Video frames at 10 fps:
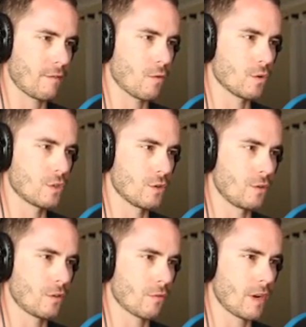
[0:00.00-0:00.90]
Four,
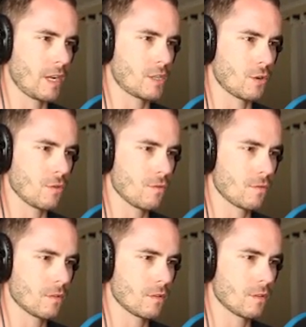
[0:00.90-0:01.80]
two, three, two,
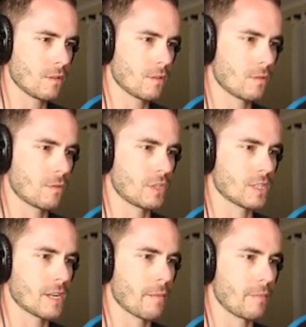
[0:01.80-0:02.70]
which
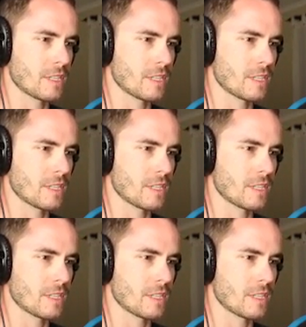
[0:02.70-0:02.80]
is num